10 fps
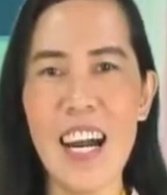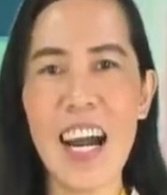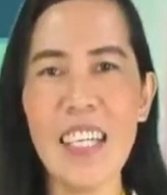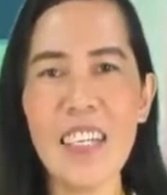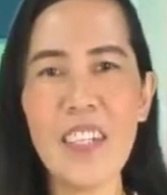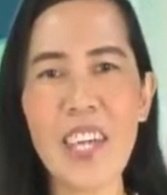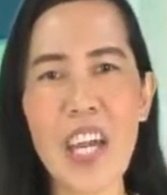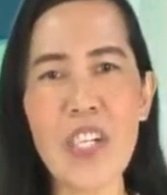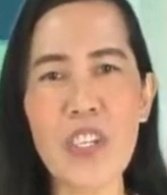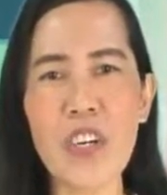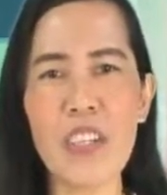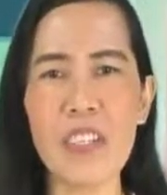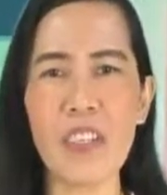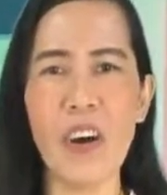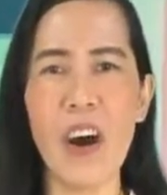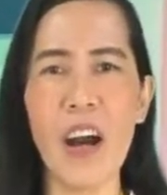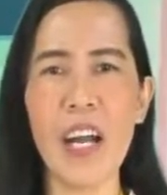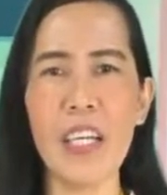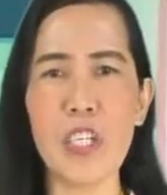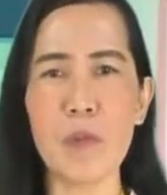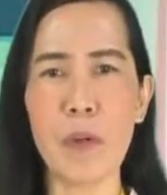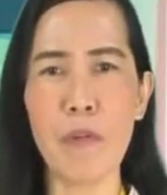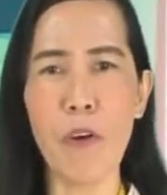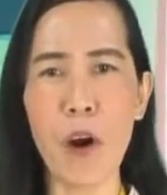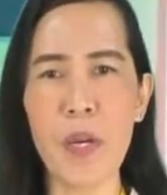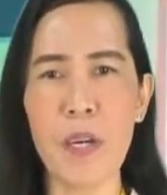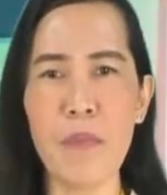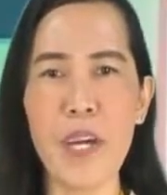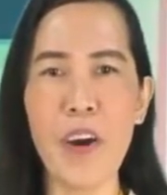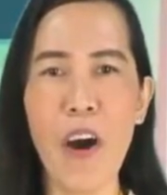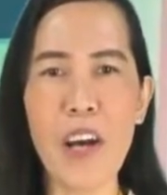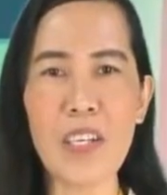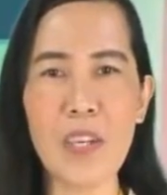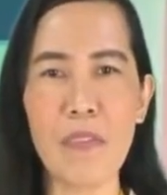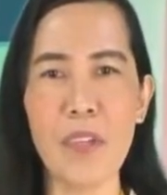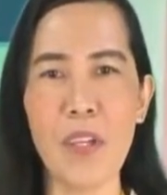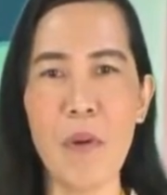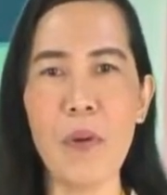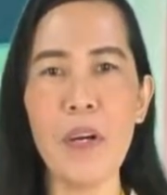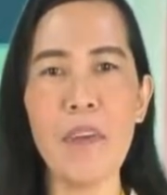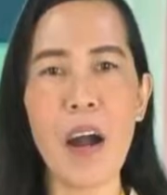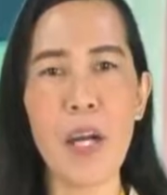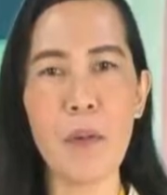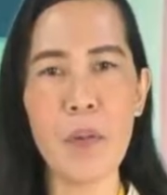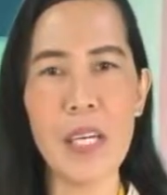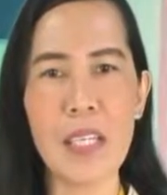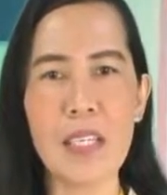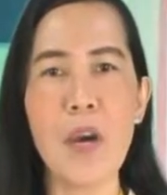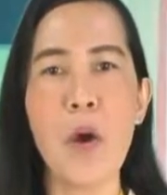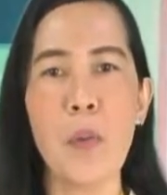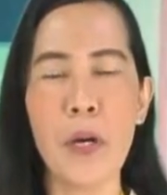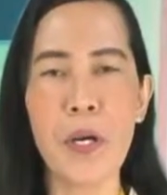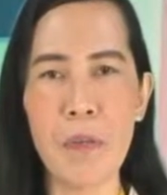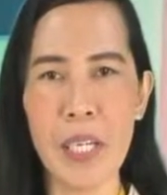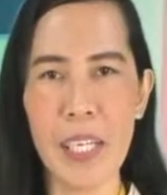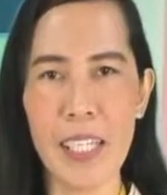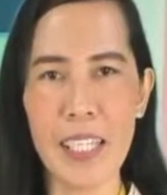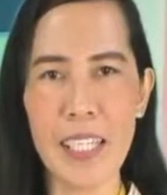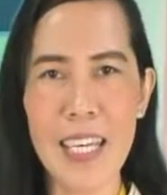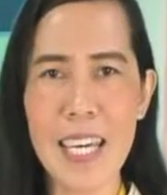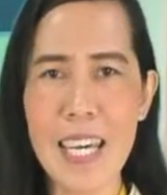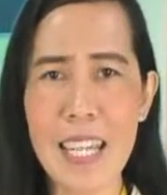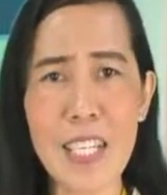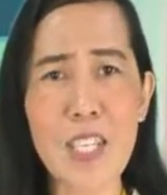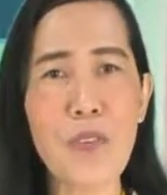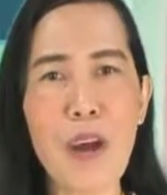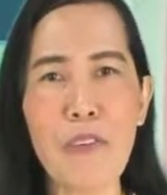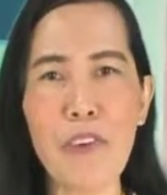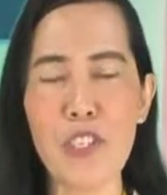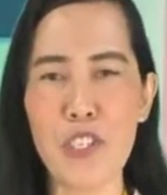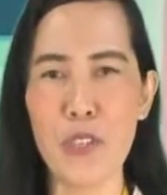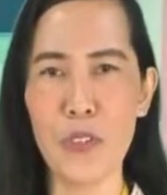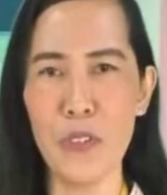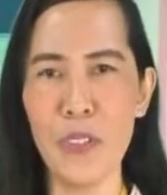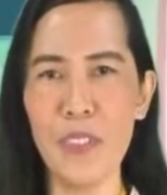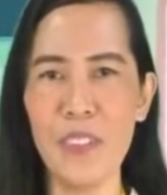An indication that the heart is performing because of the number of heartbeats per minute. This refers to